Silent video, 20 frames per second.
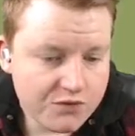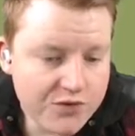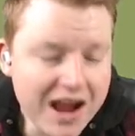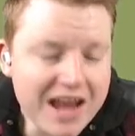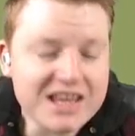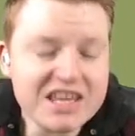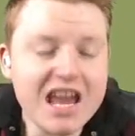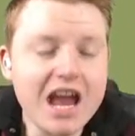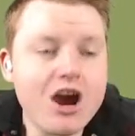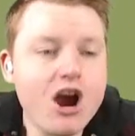
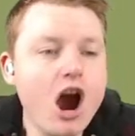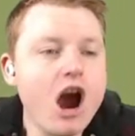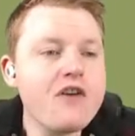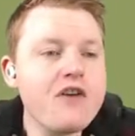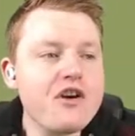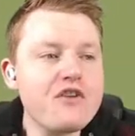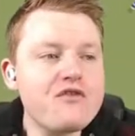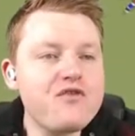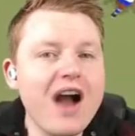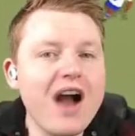Right, yeah,
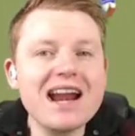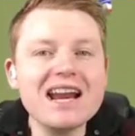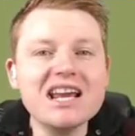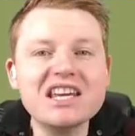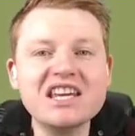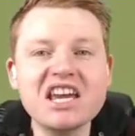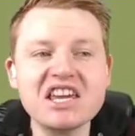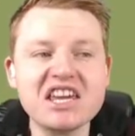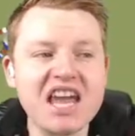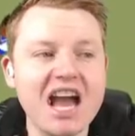overrun
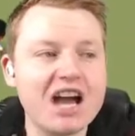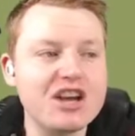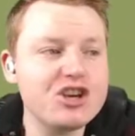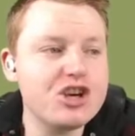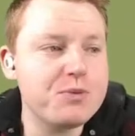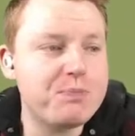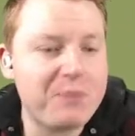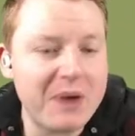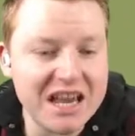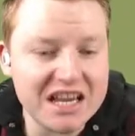and kick out,
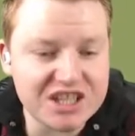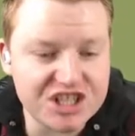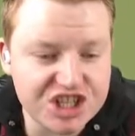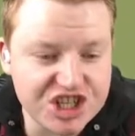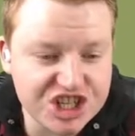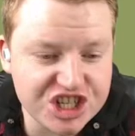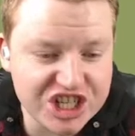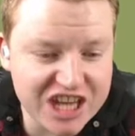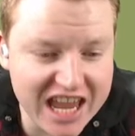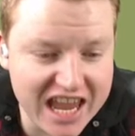you piece of
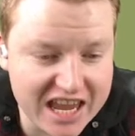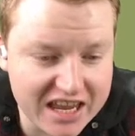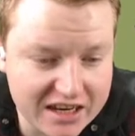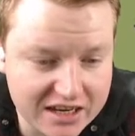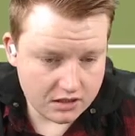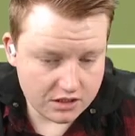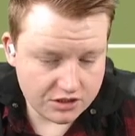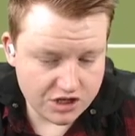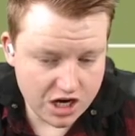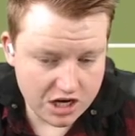
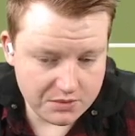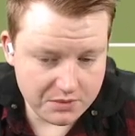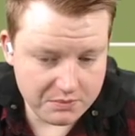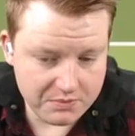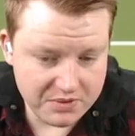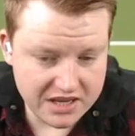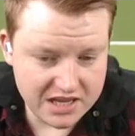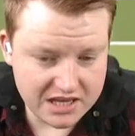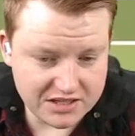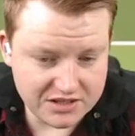shit. I tried to put
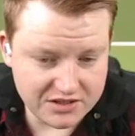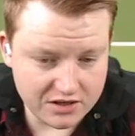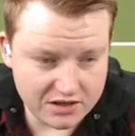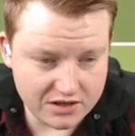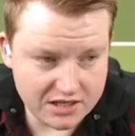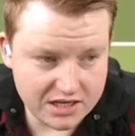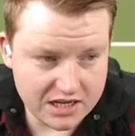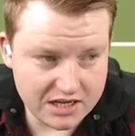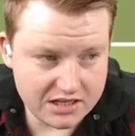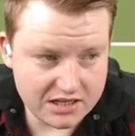big hits
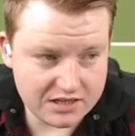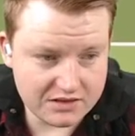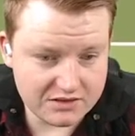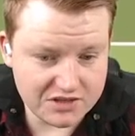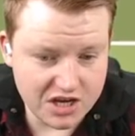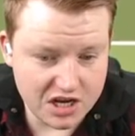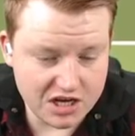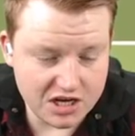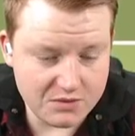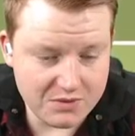on. It
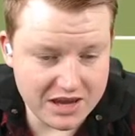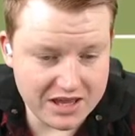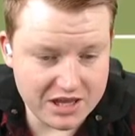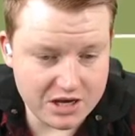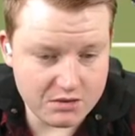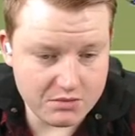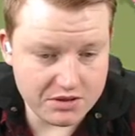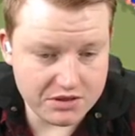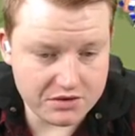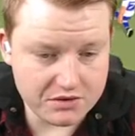was the only way
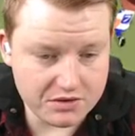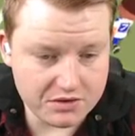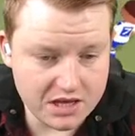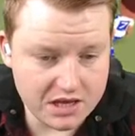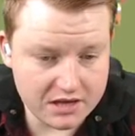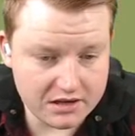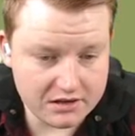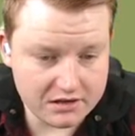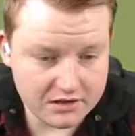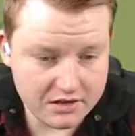they got through
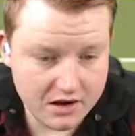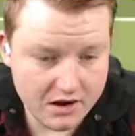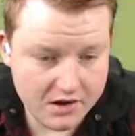there.